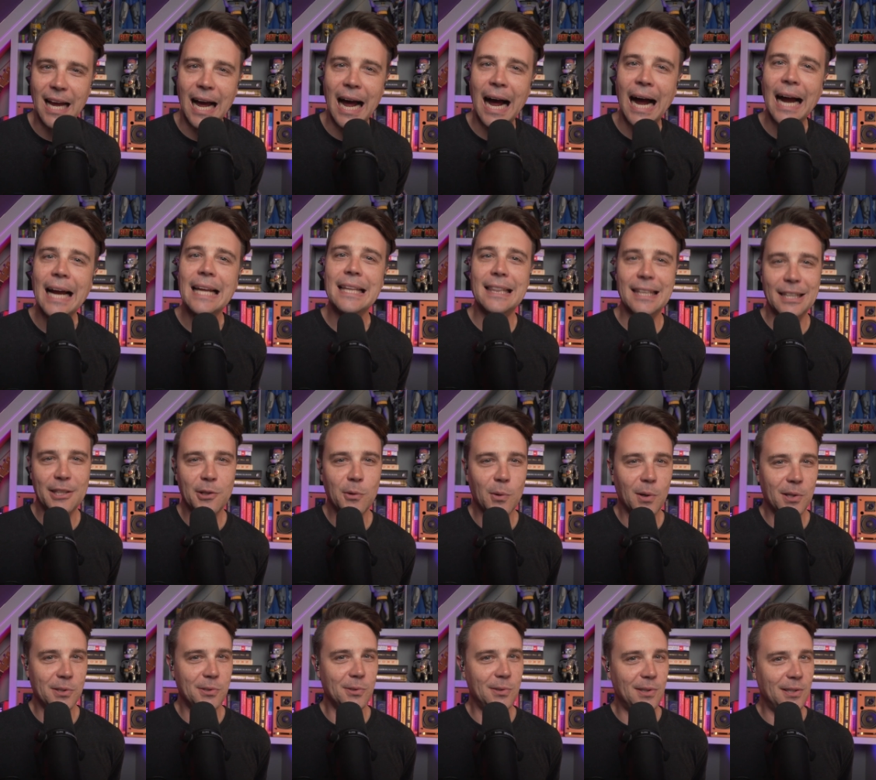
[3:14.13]
I think you
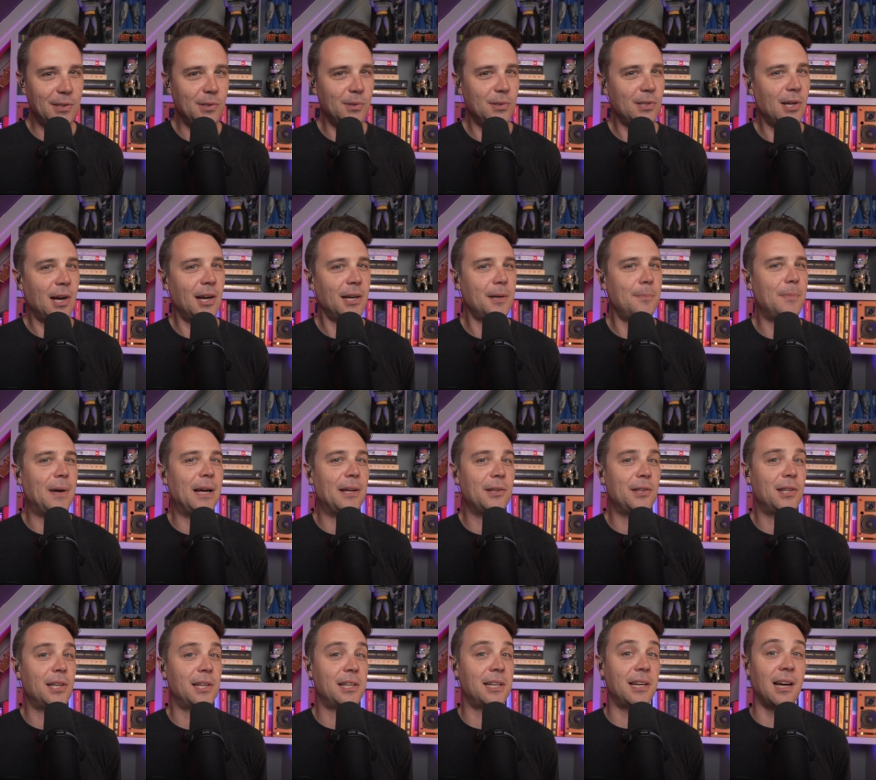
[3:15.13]
also need to talk about
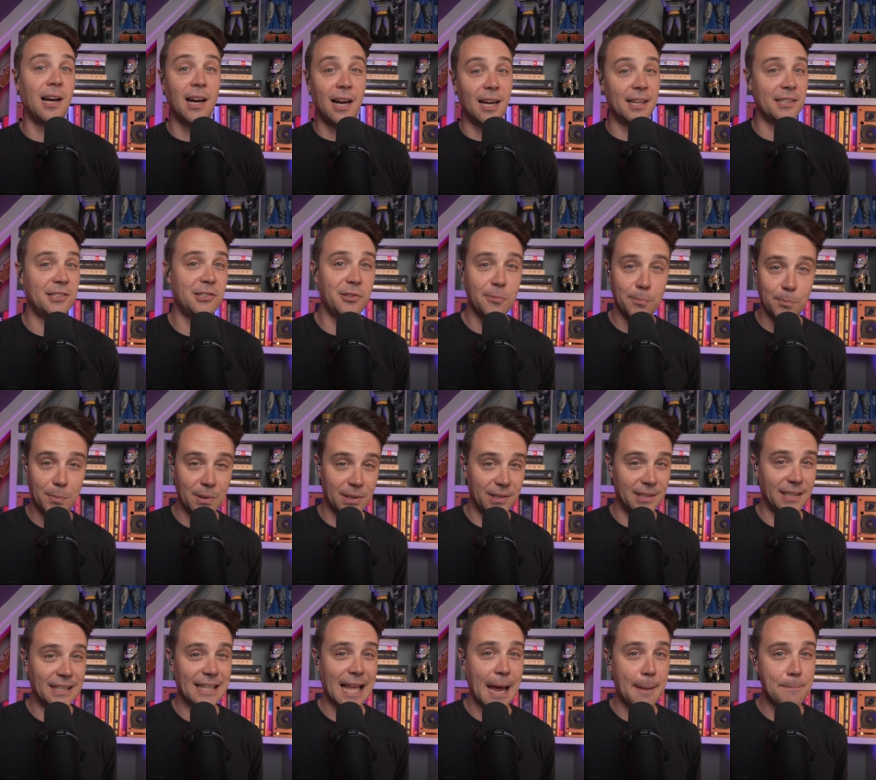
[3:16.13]
the cost of
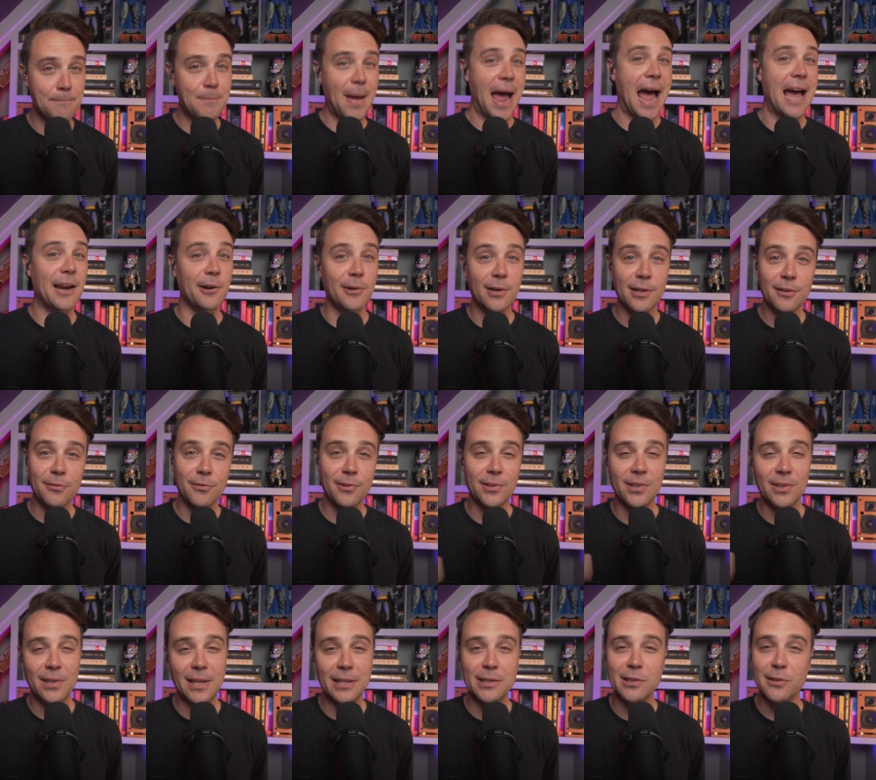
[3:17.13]
building that battery for the
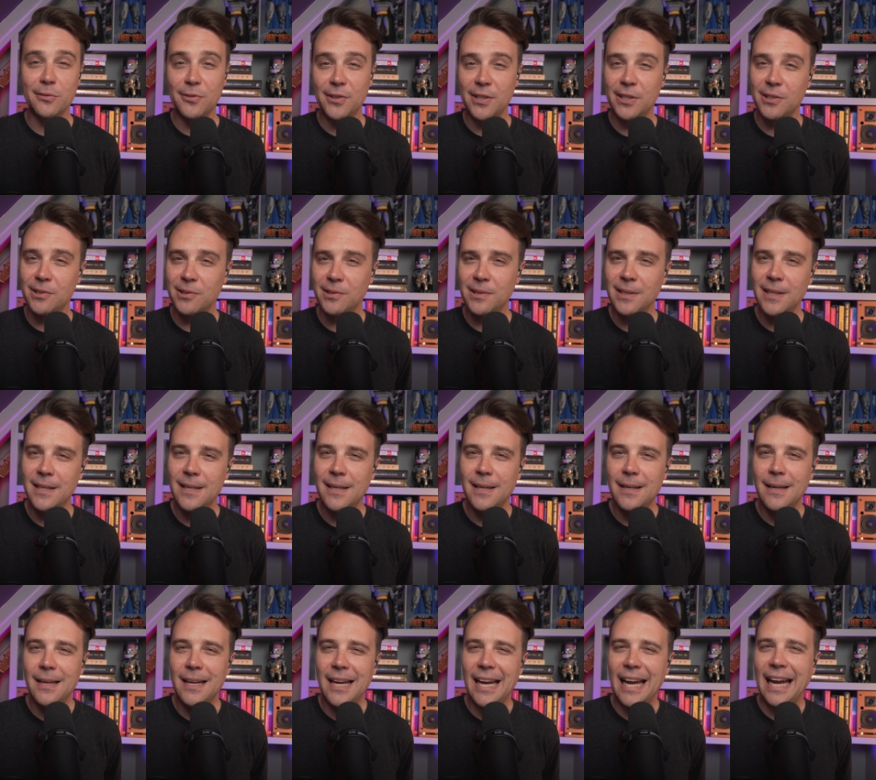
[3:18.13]
electric vehicle
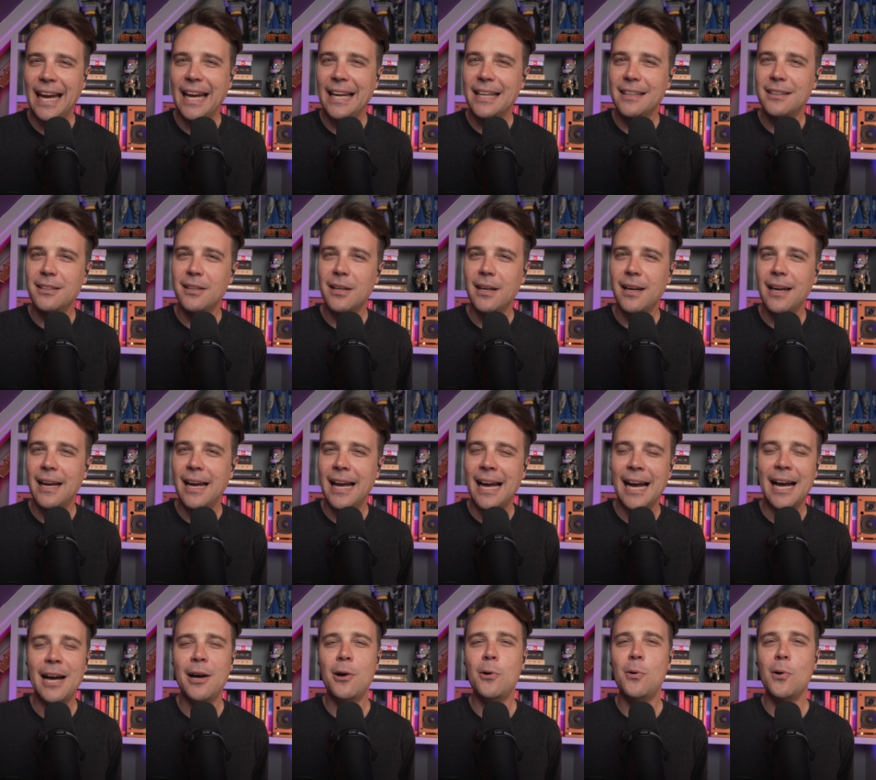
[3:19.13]
and
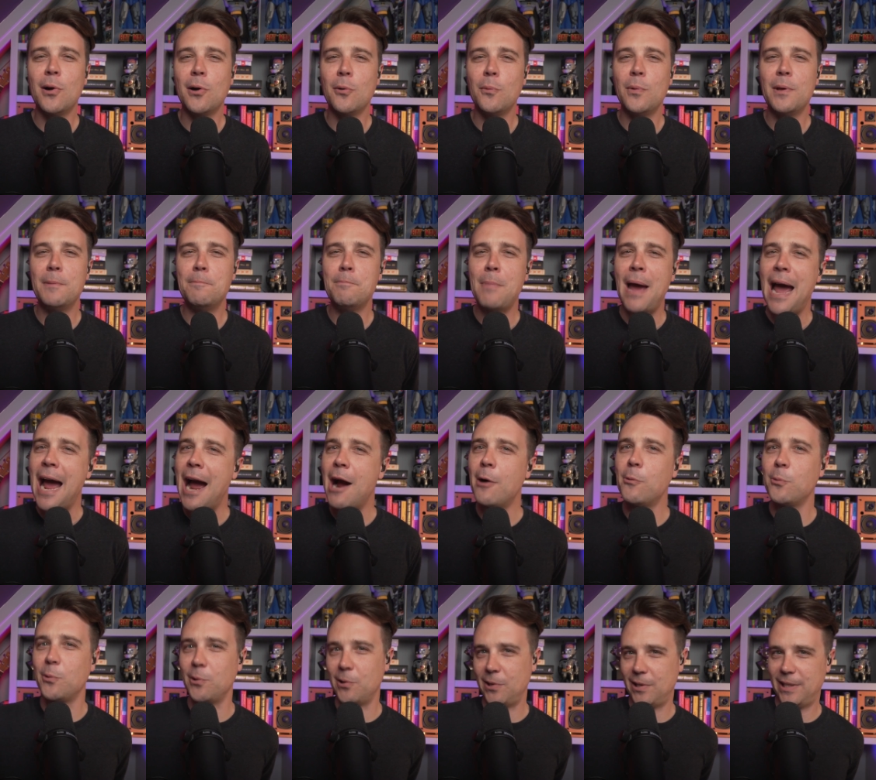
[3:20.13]
how are we
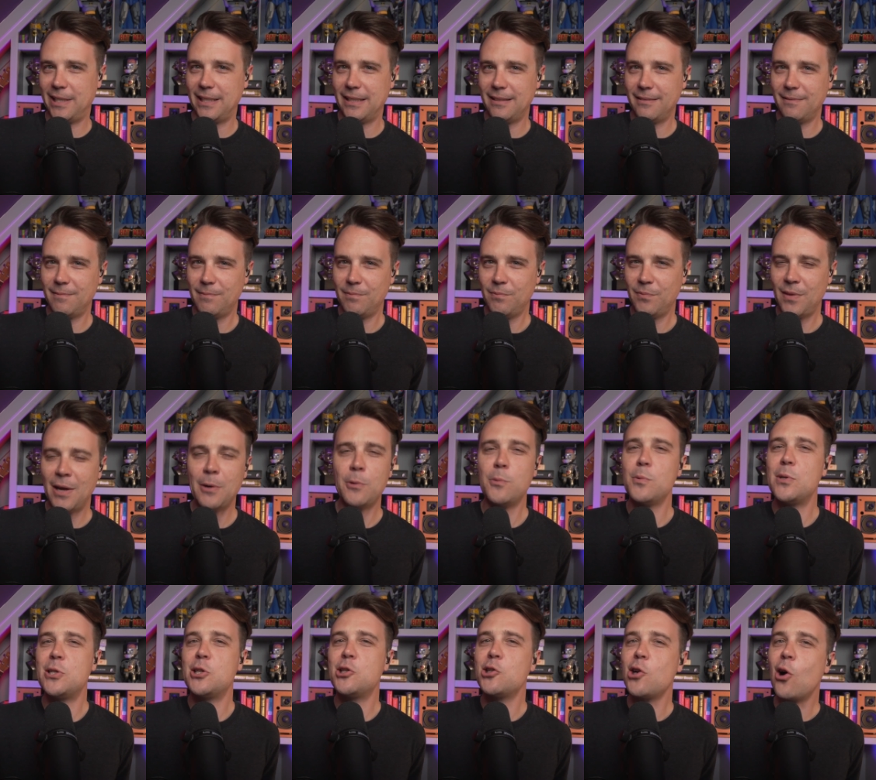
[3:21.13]
powering, how are
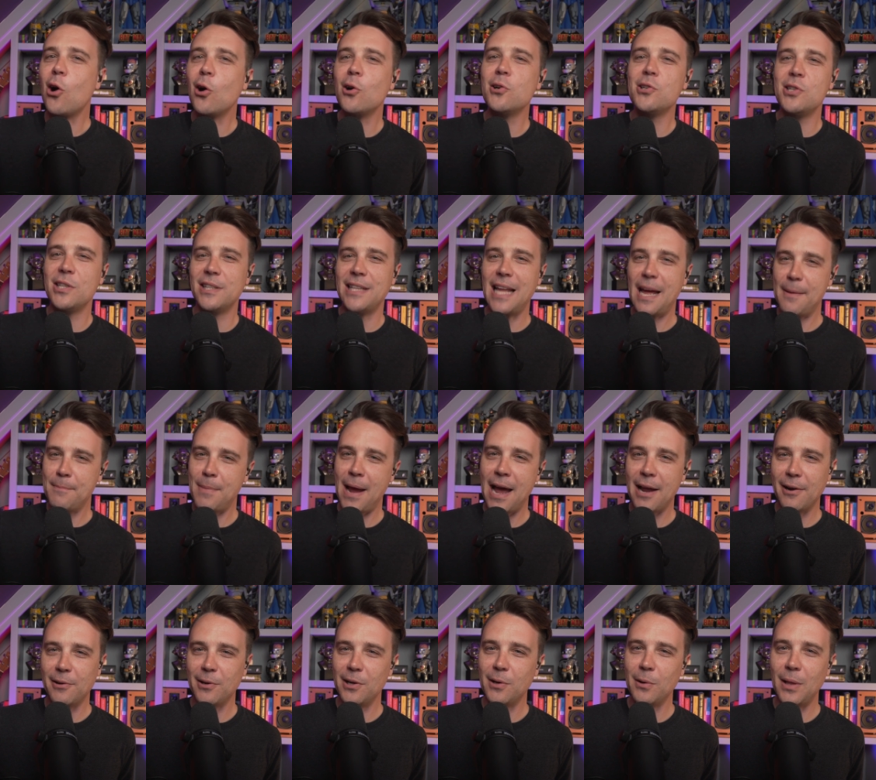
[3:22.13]
we charging that
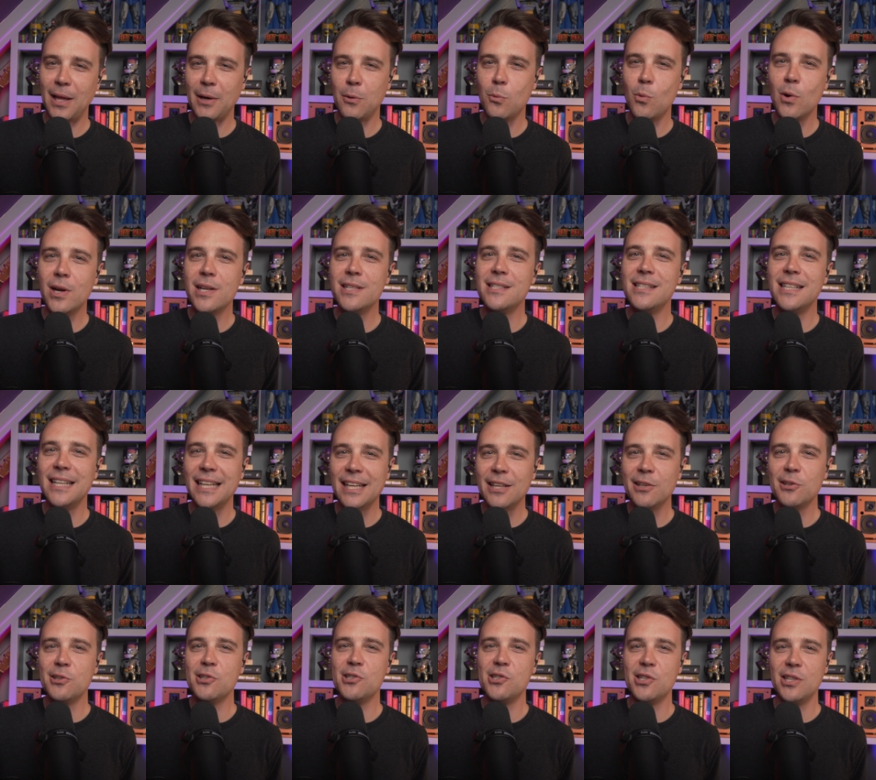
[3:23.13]
battery? Like, what is the
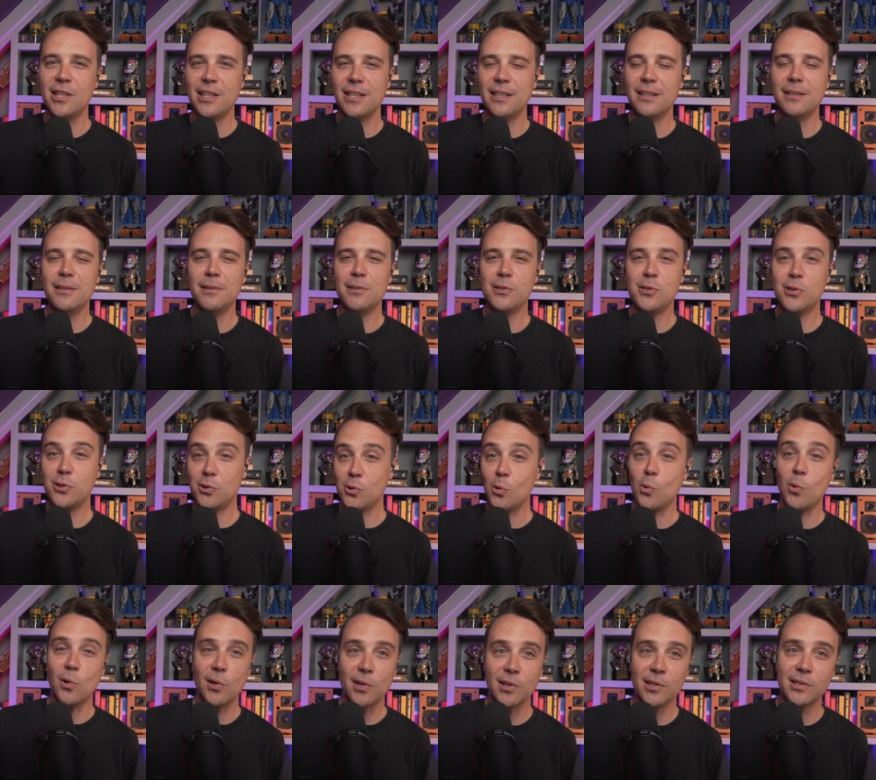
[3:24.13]
energy
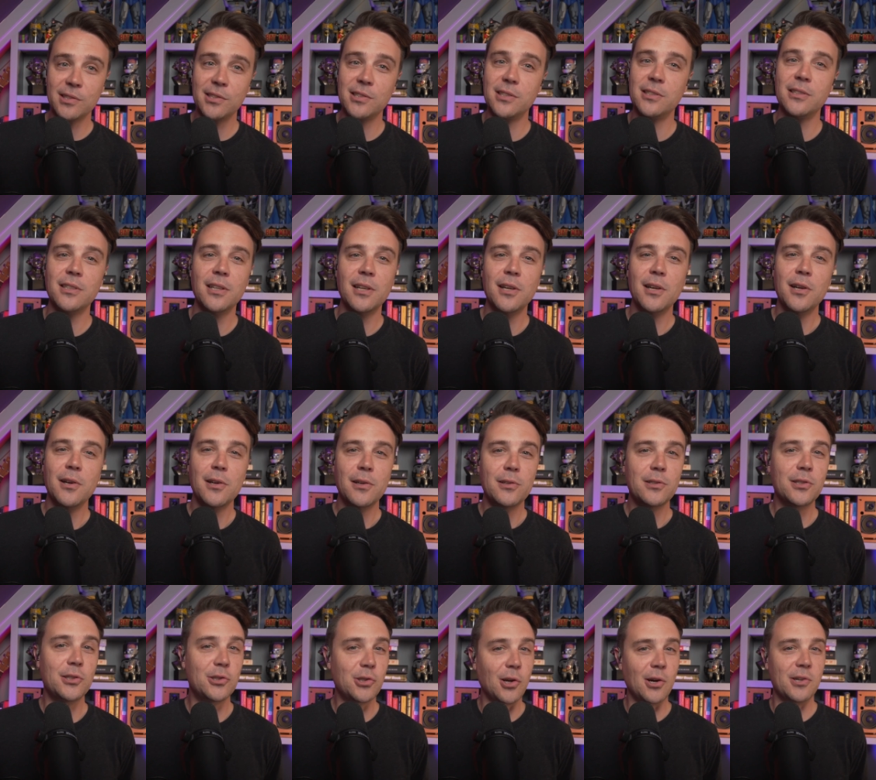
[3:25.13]
source
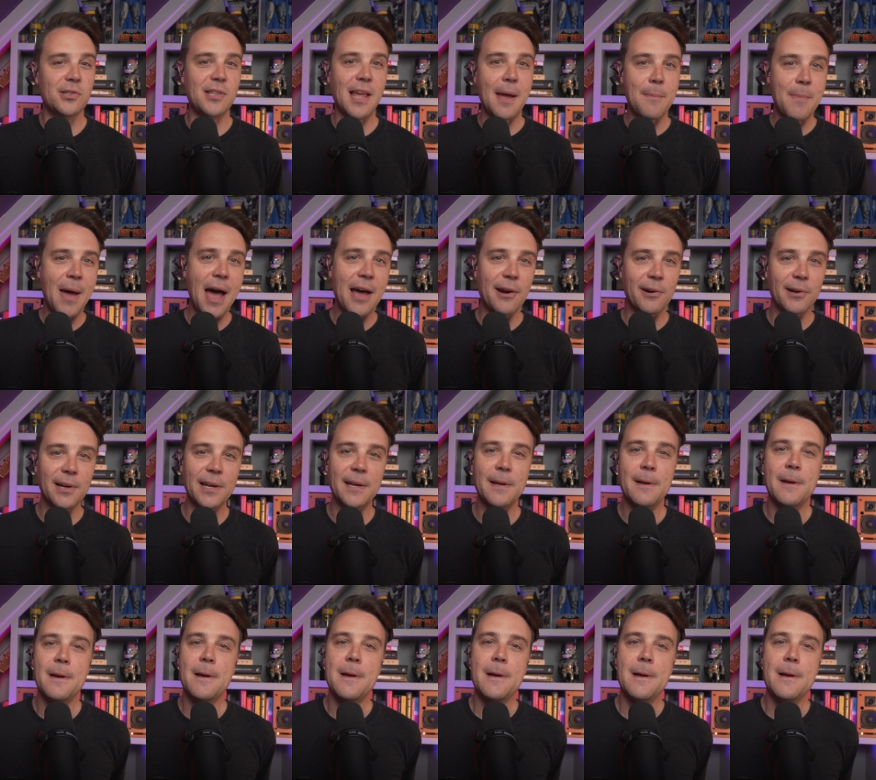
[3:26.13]
to charge that battery?